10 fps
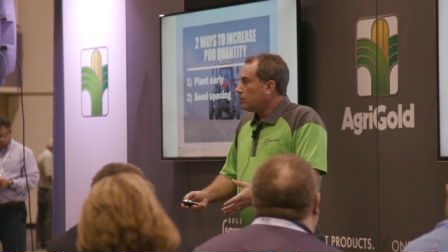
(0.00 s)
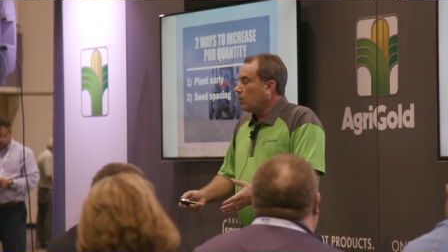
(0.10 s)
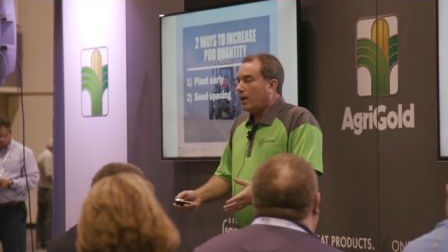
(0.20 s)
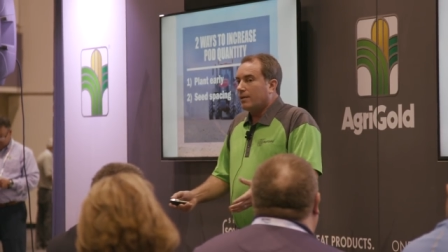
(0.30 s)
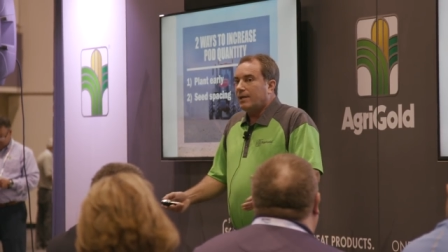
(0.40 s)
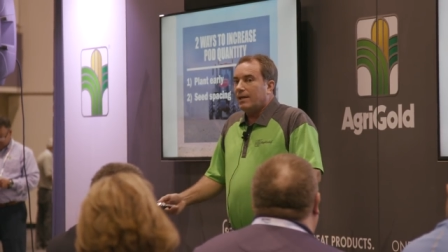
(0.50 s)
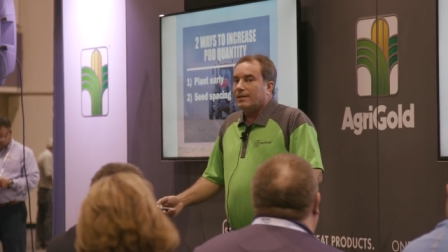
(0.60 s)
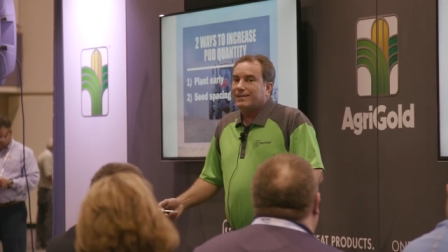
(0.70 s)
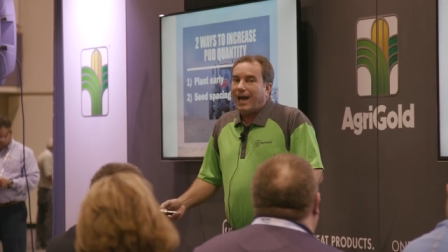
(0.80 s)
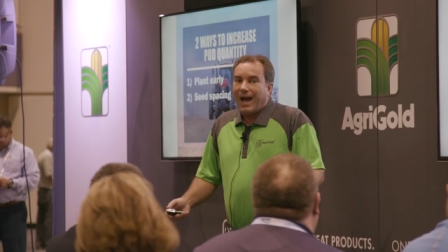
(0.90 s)
So what I'll tell
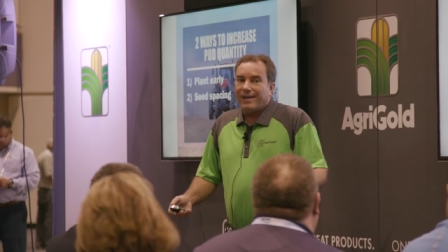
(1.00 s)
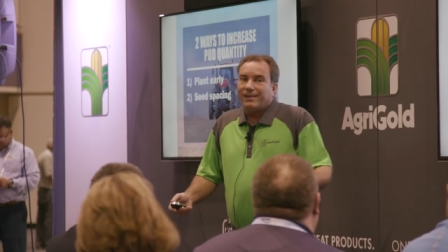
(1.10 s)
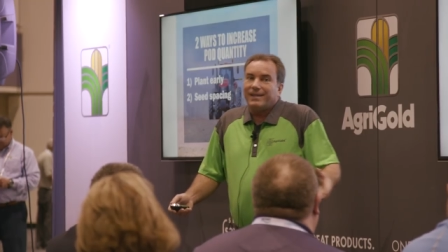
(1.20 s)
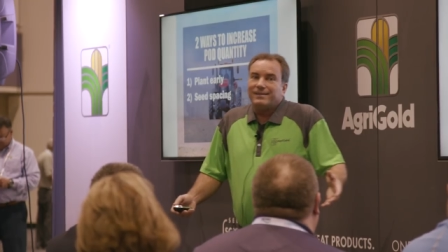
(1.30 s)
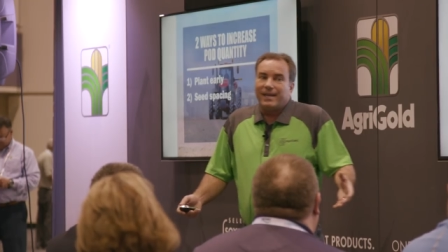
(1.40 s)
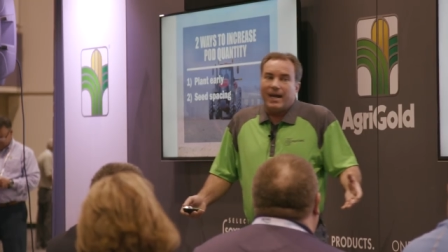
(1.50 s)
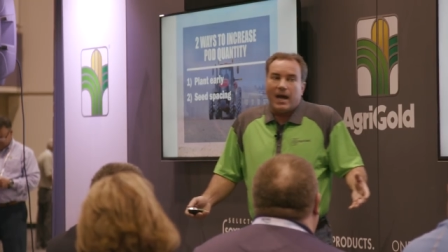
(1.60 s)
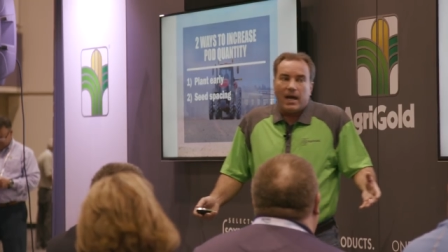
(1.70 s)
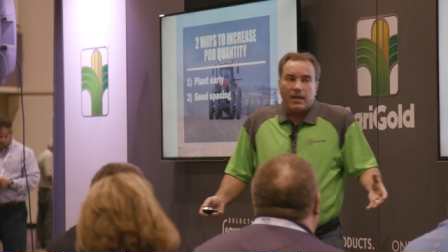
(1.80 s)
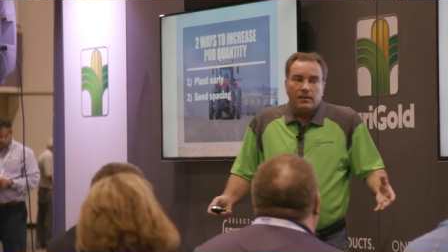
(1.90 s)
you is, I think
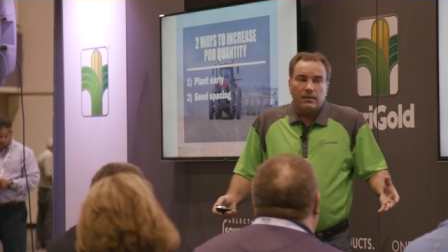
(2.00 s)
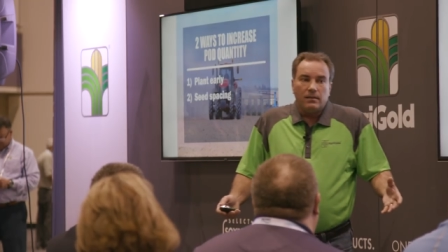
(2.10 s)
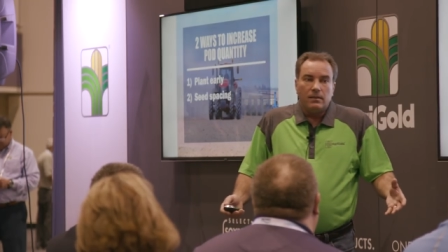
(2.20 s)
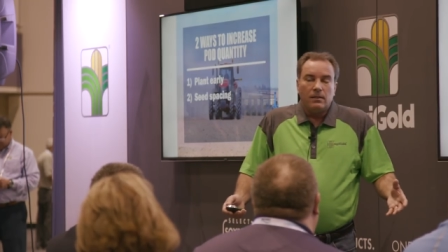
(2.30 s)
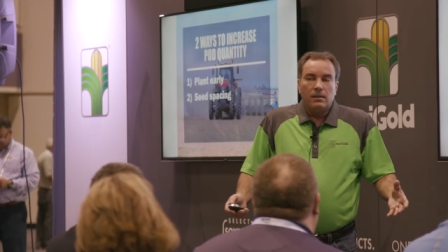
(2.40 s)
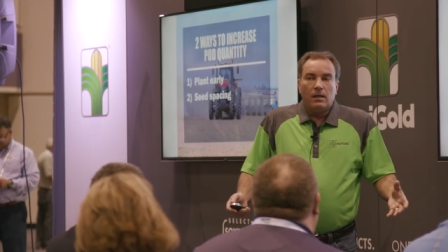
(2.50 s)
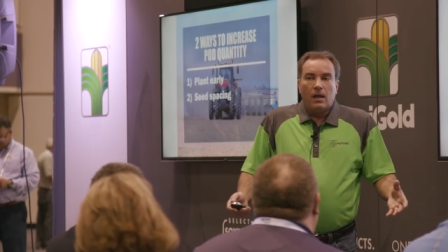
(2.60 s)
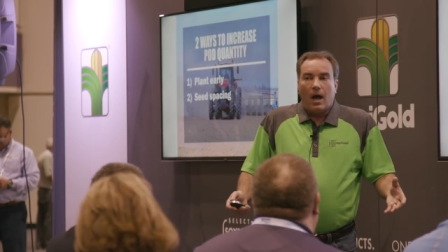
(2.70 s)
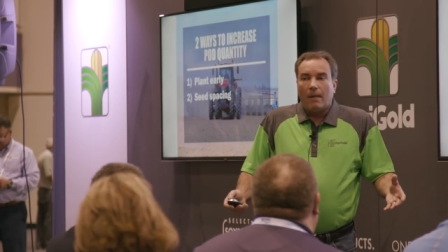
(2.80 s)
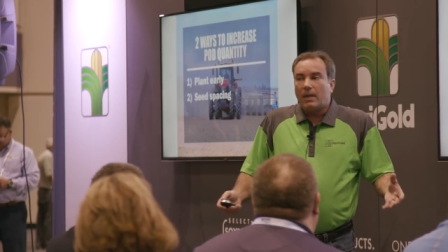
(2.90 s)
today,
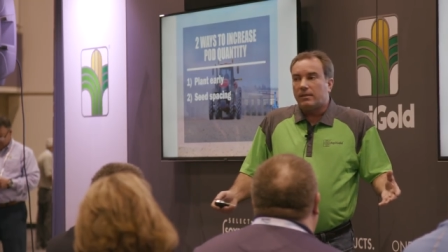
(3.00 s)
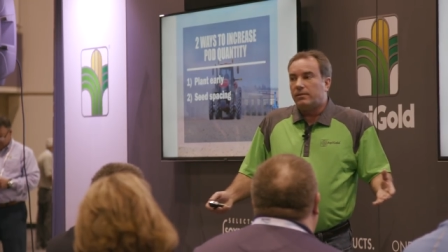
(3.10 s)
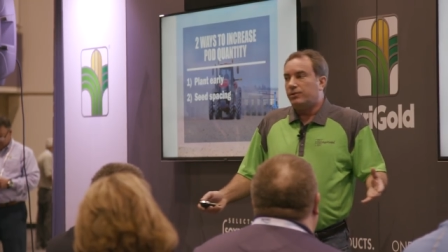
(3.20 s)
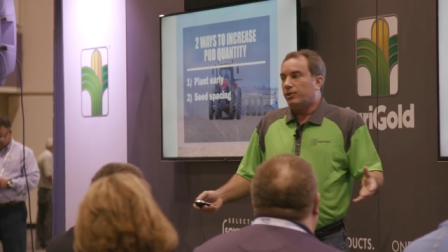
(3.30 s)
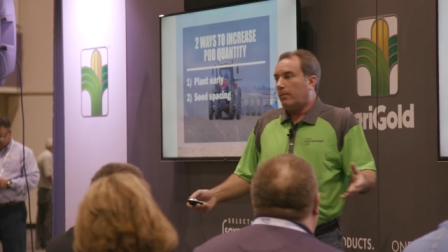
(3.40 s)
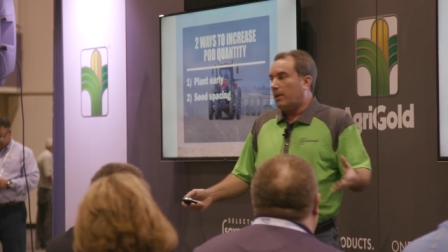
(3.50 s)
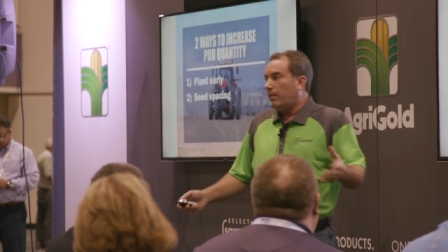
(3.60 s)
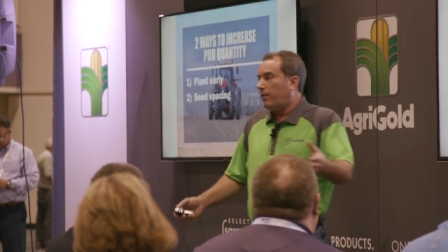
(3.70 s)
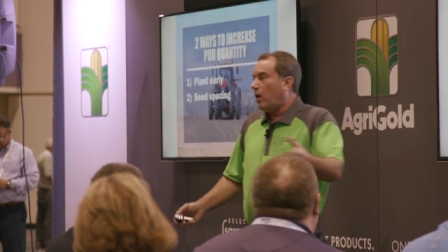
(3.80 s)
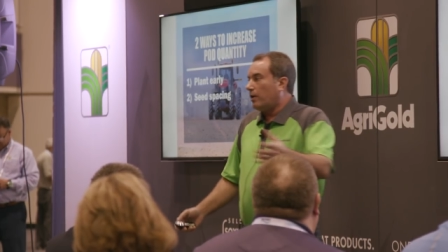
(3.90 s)
I'm not too sure. I mean,
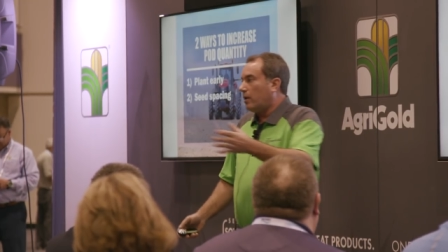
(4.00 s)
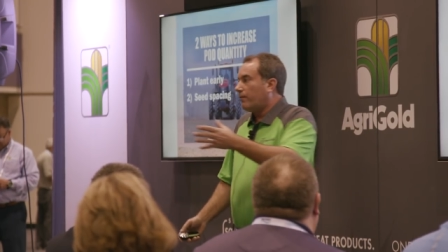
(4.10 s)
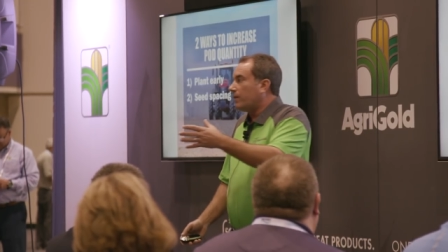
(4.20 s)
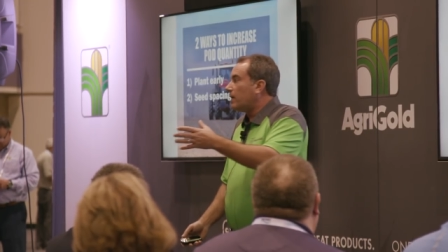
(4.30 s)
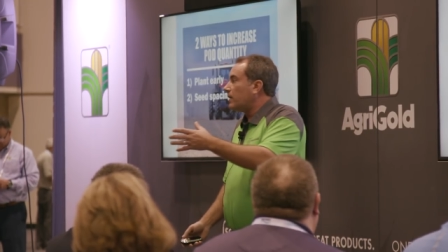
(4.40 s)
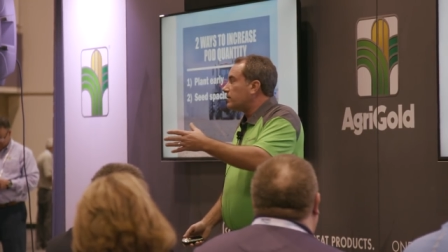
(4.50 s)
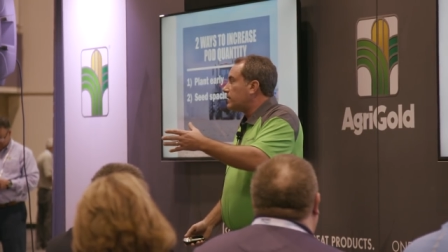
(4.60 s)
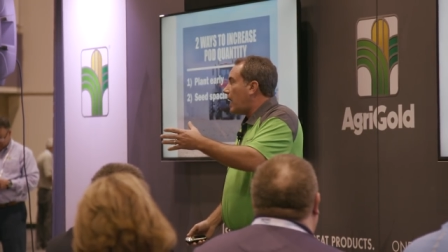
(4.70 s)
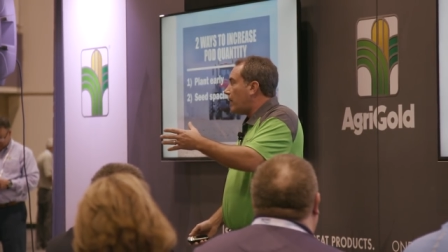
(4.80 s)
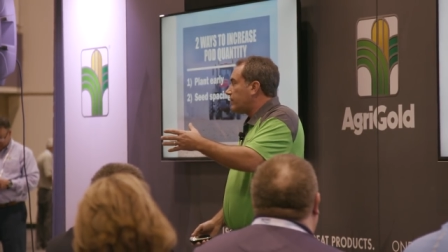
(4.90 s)
we've all known for
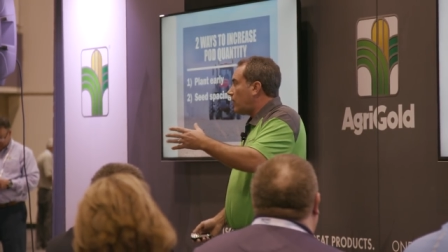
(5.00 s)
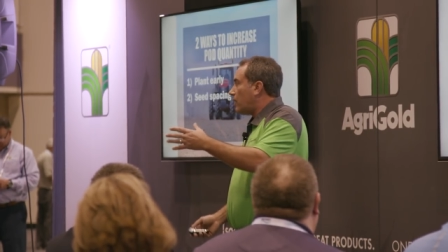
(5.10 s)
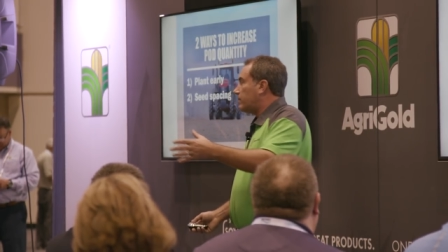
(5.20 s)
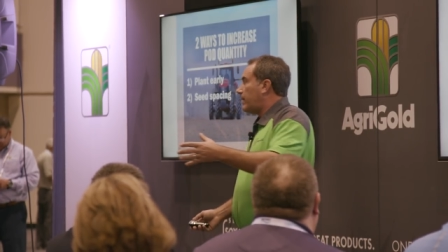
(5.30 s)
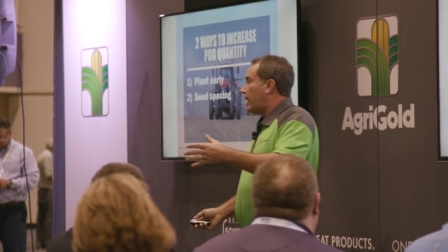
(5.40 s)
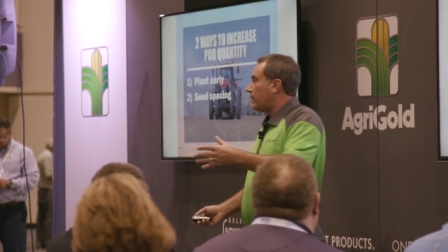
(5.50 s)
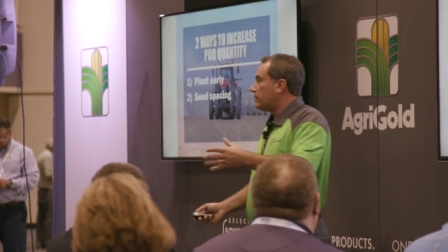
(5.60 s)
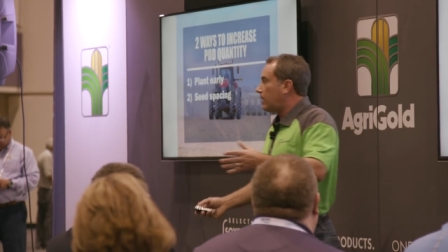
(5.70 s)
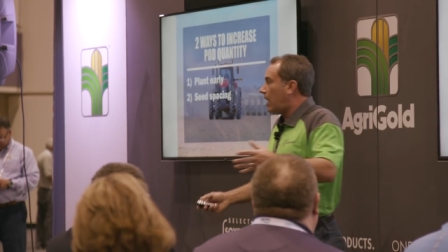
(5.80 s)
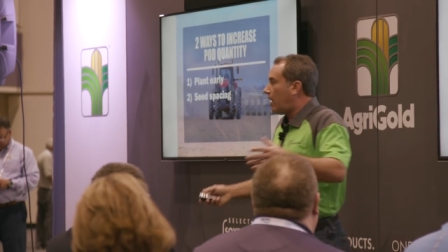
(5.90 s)
years now, we've talked about it,
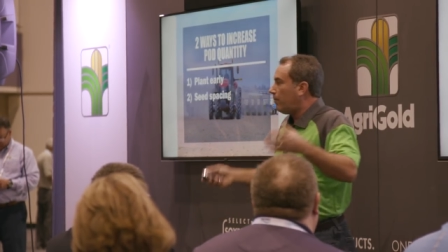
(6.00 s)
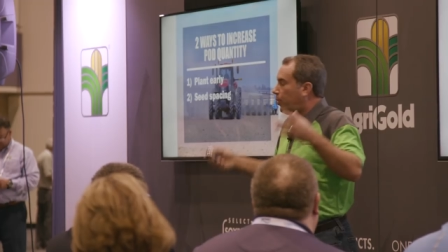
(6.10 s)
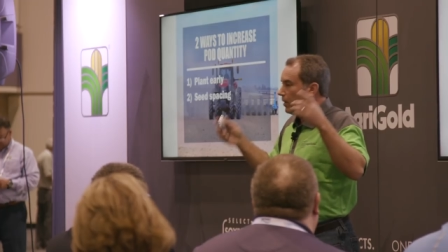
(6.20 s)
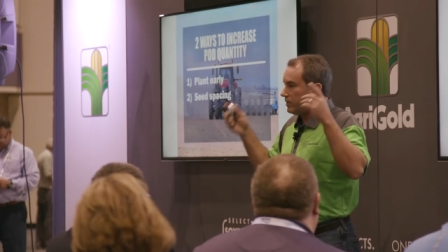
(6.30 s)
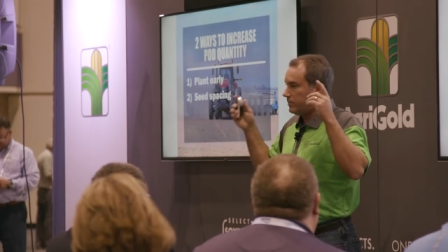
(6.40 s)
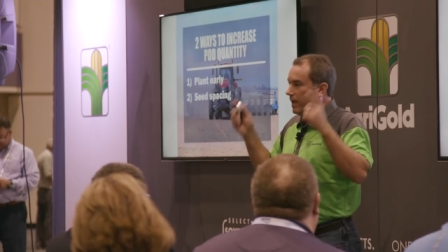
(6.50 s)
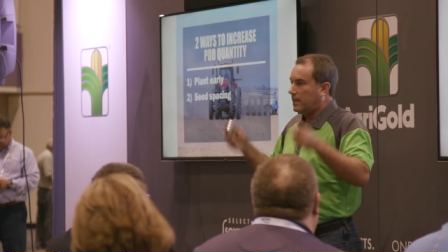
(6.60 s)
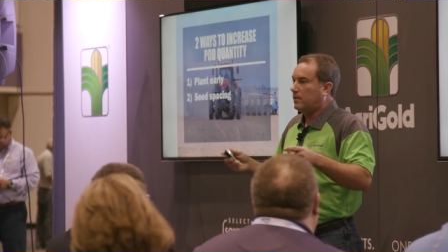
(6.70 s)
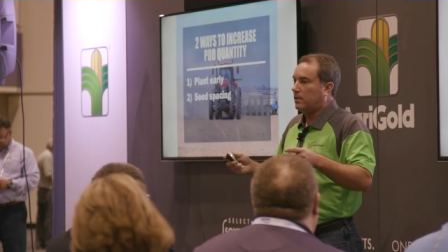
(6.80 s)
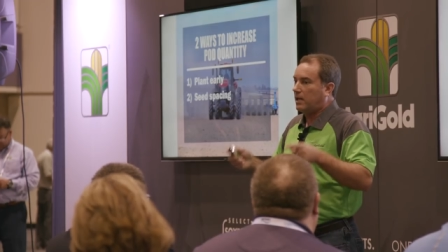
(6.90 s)
how important
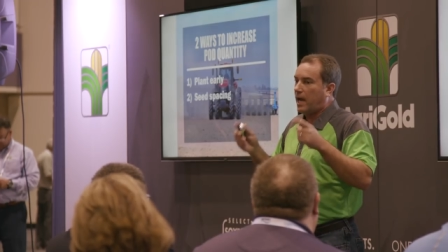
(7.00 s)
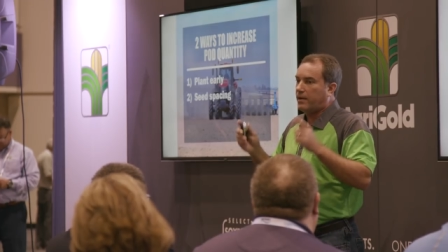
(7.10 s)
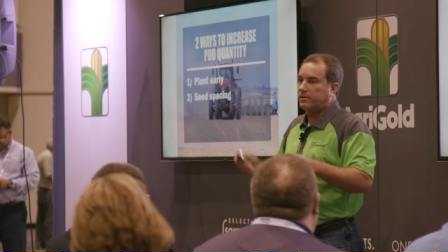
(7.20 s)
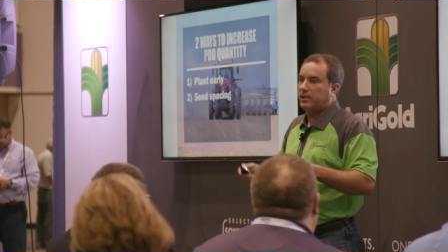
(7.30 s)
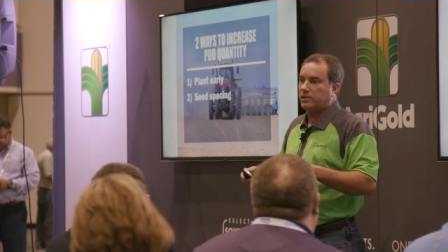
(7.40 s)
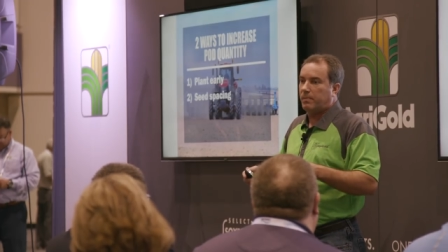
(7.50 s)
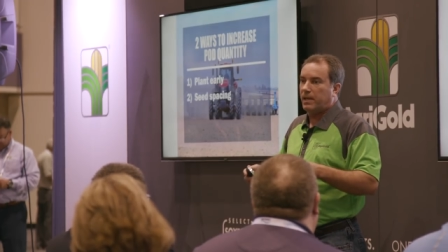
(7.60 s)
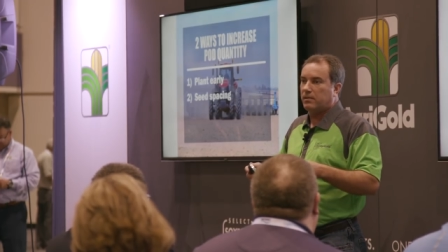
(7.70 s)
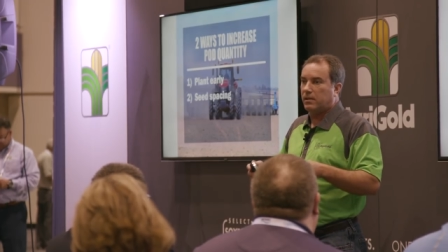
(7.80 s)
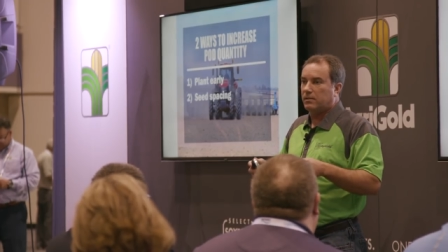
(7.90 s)
spacing, the accuracy of
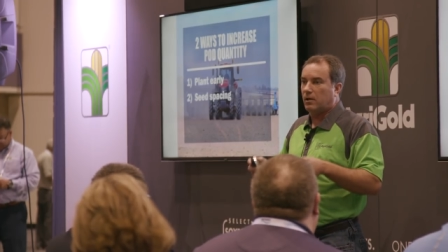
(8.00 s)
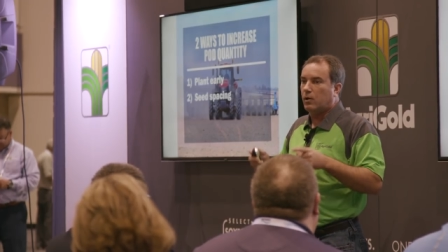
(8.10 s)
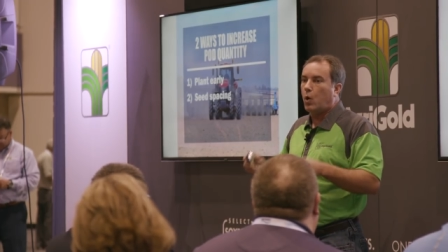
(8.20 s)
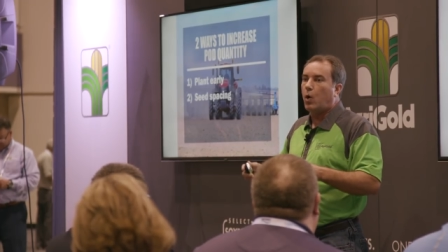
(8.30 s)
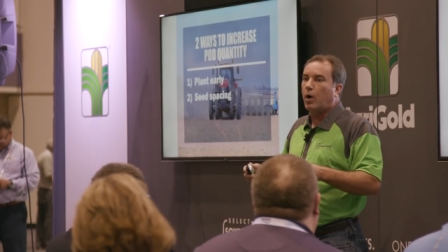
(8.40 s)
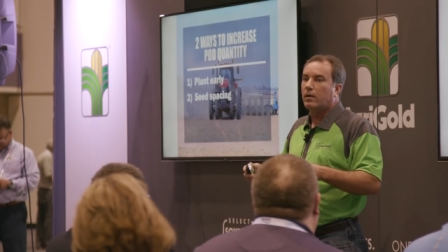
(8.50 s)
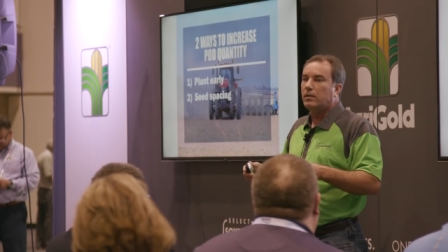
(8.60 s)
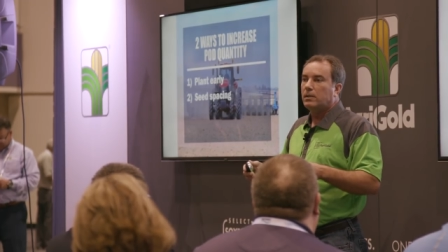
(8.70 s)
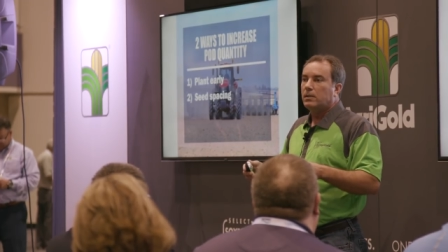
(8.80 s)
spacing is on corn.